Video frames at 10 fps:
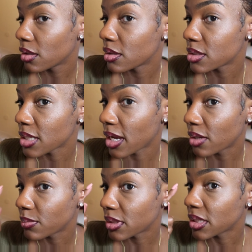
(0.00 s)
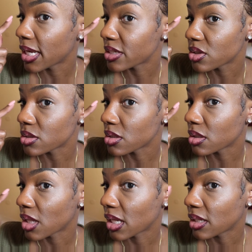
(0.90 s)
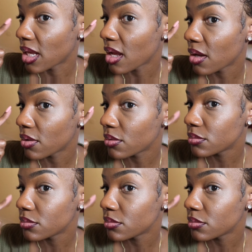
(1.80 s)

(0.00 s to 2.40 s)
the side with the lashes look like now.